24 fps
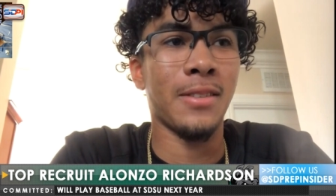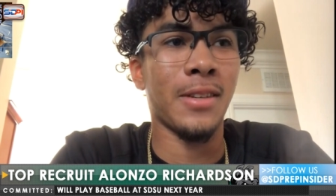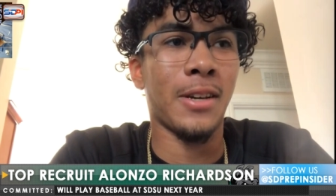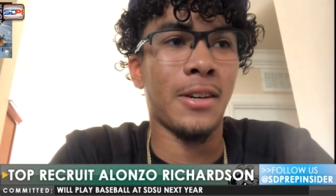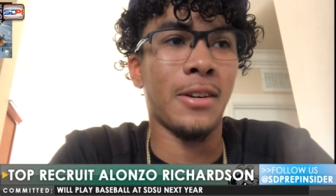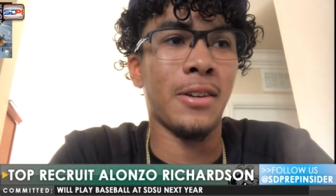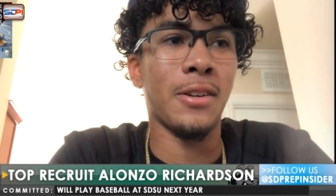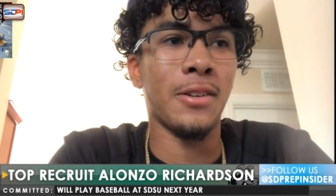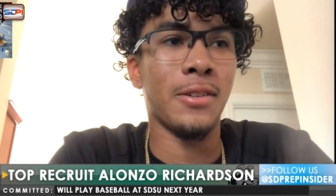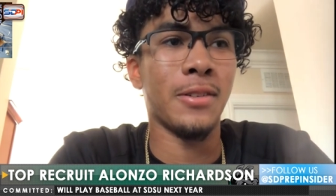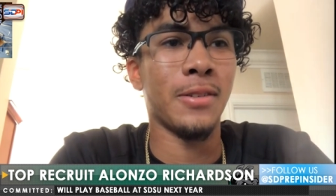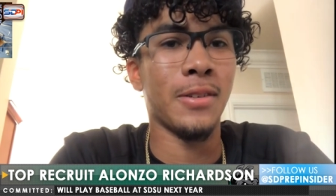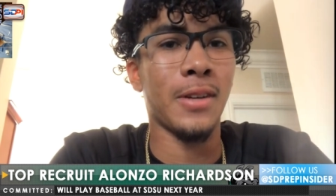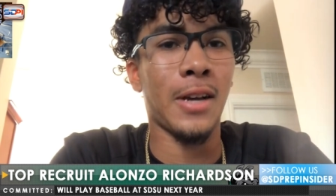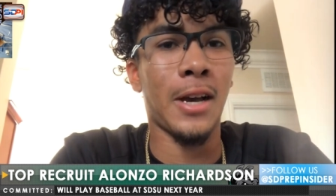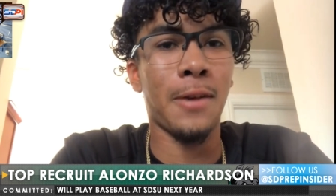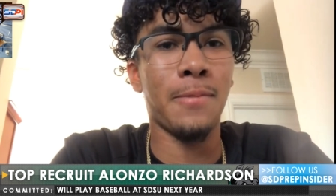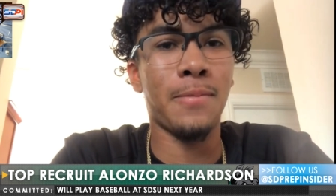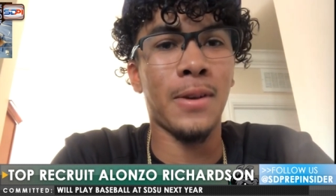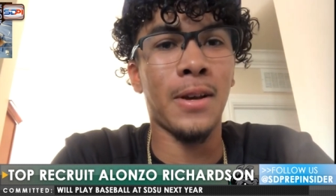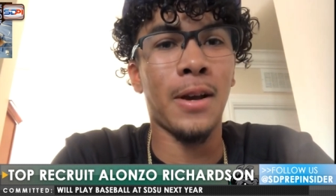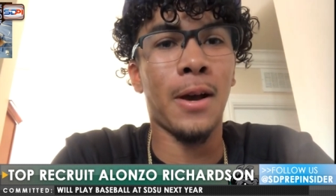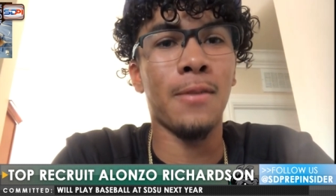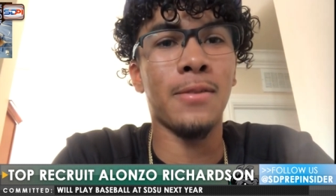I don't
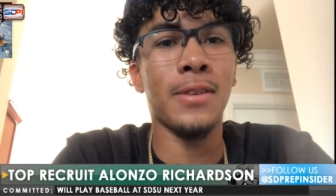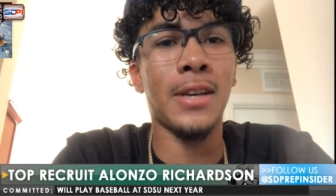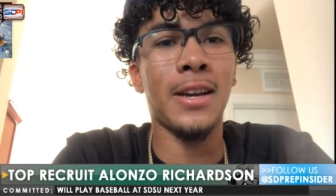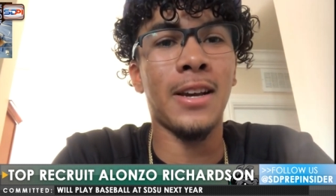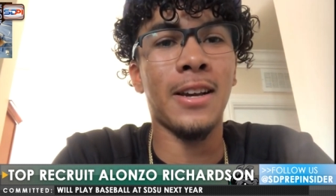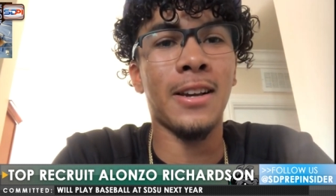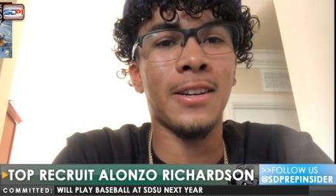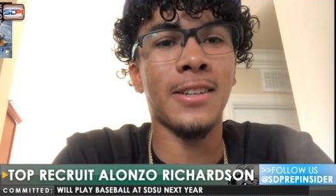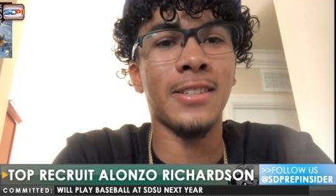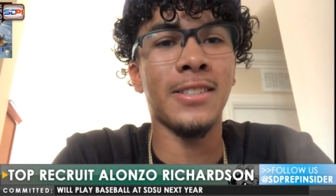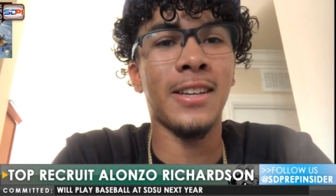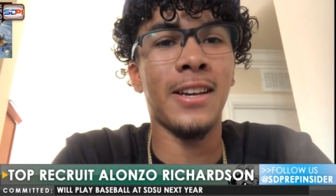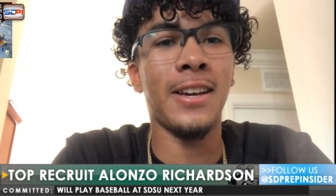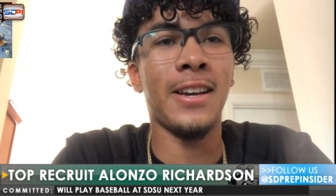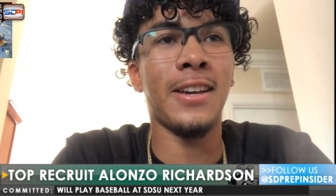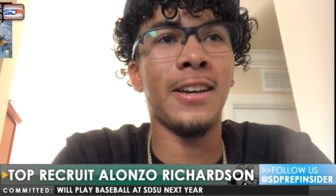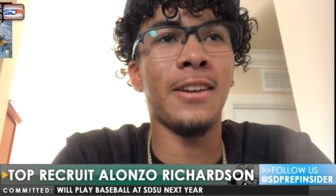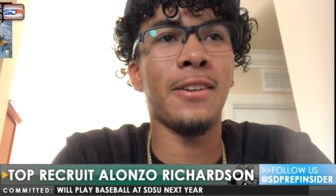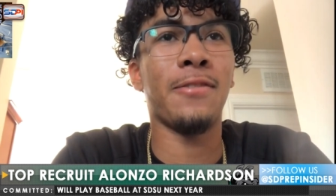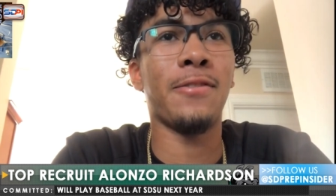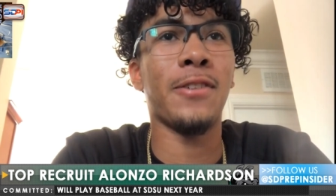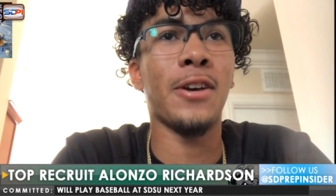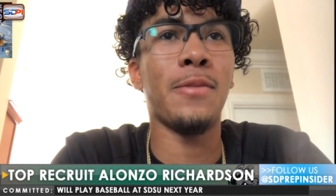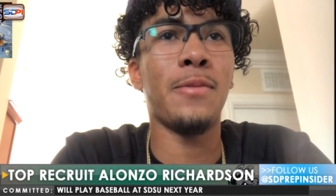know. I I was like because like
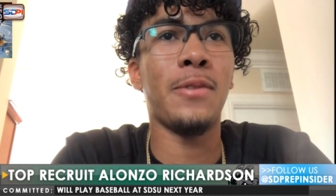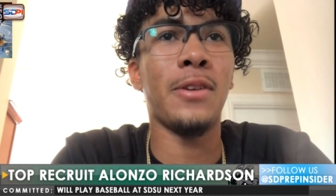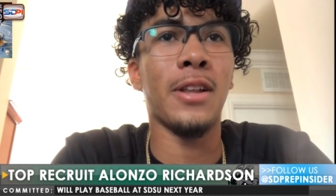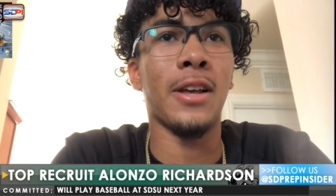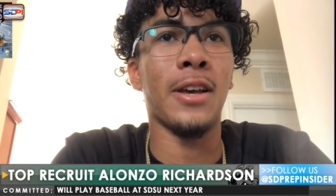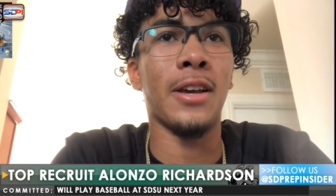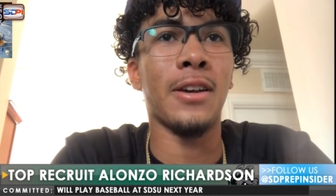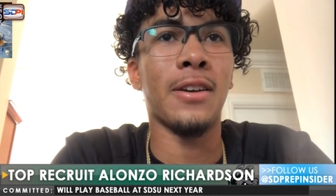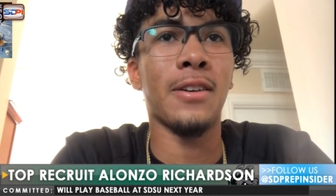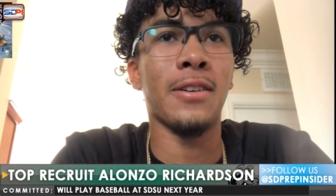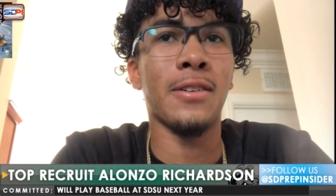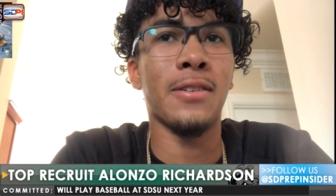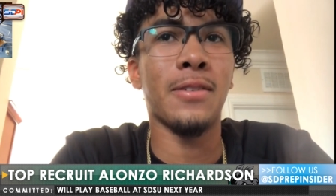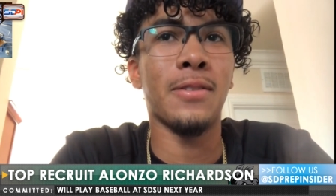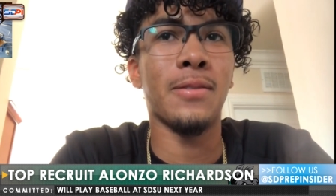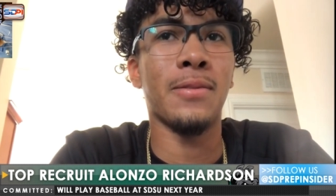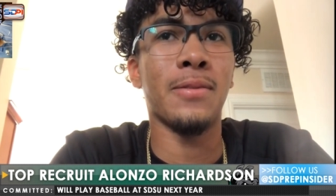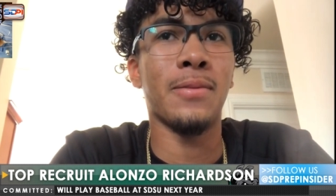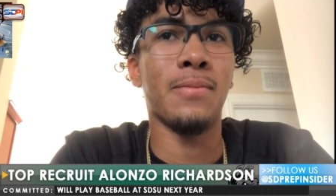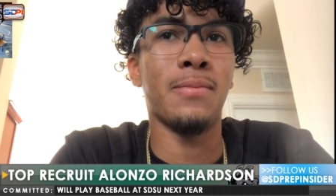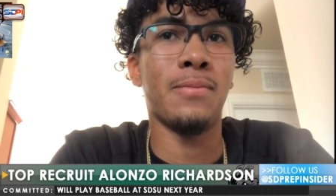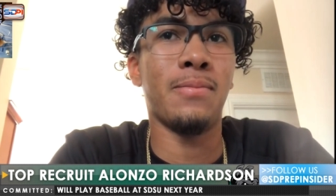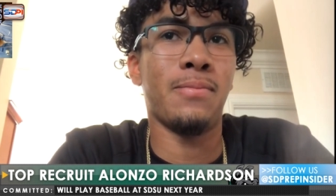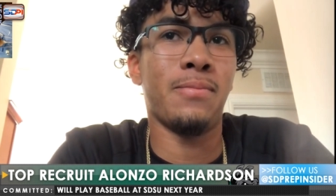in the family like
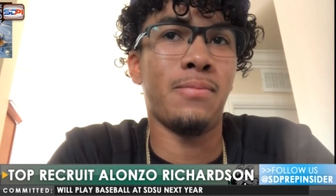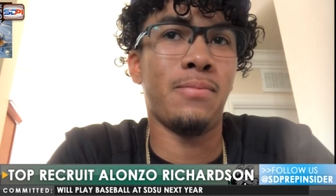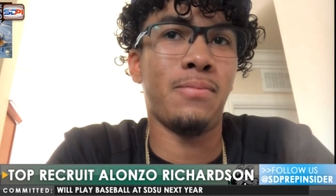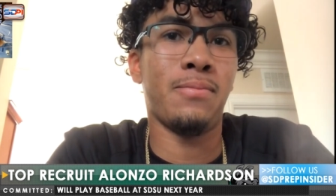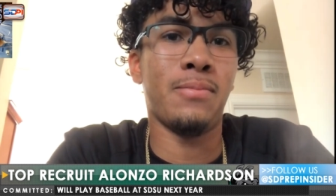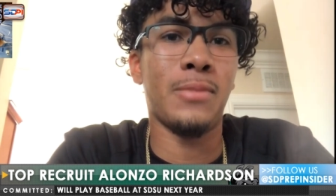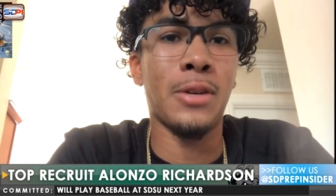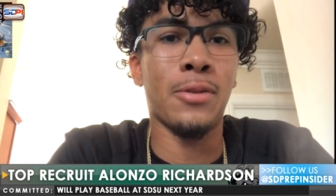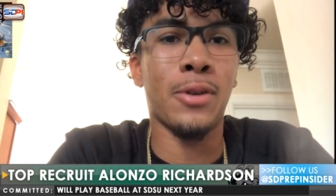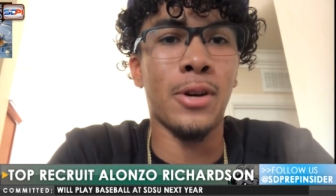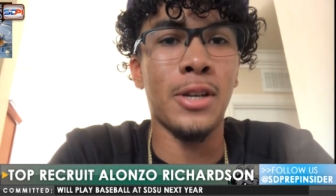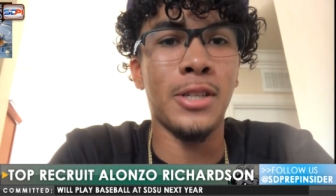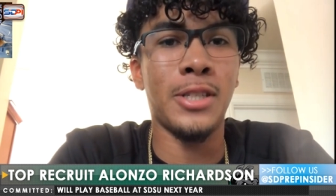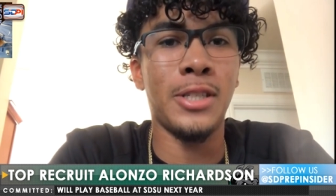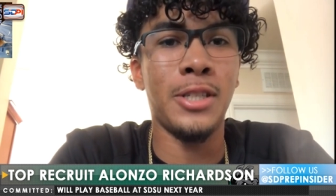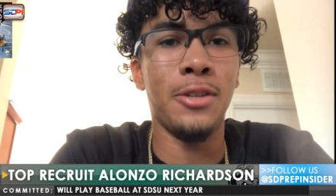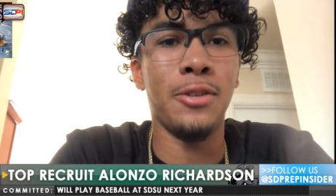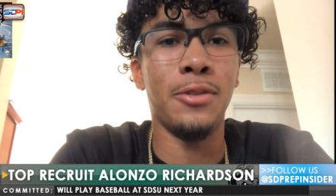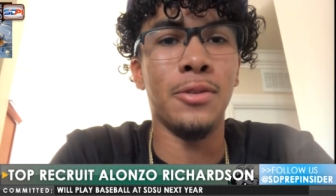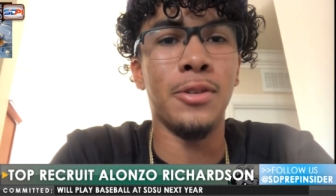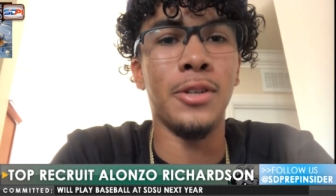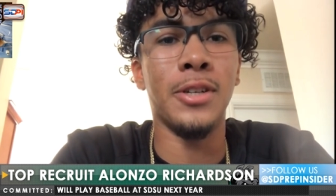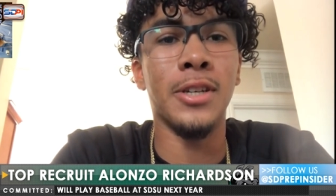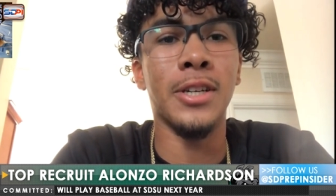they want to see
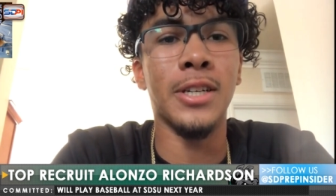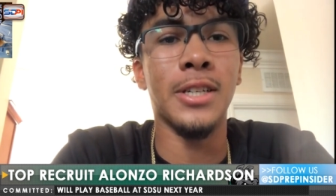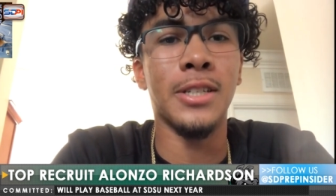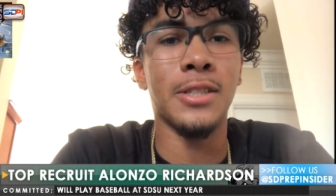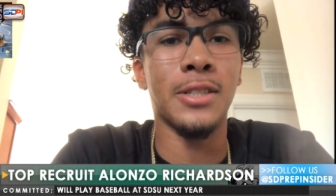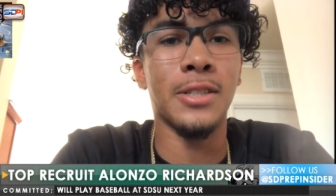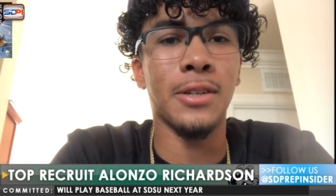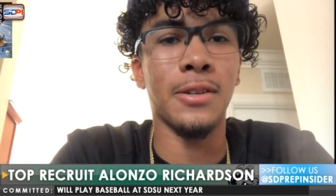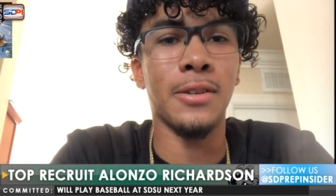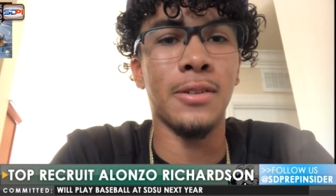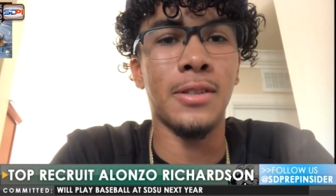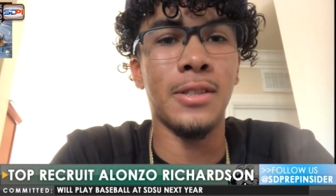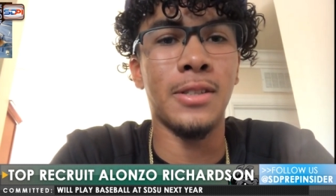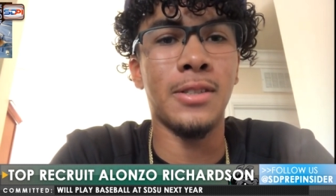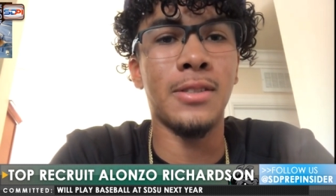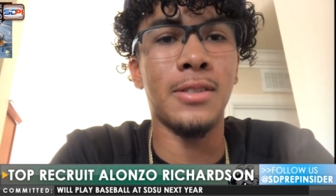you do good. So